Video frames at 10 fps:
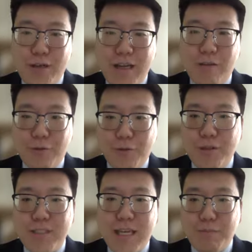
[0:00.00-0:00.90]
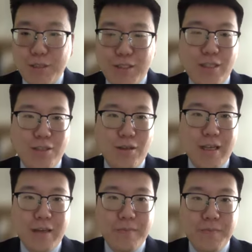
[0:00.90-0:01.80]
And of course, that
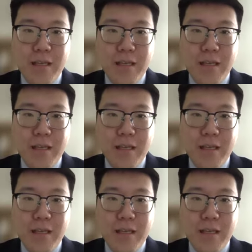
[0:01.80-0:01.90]
potentially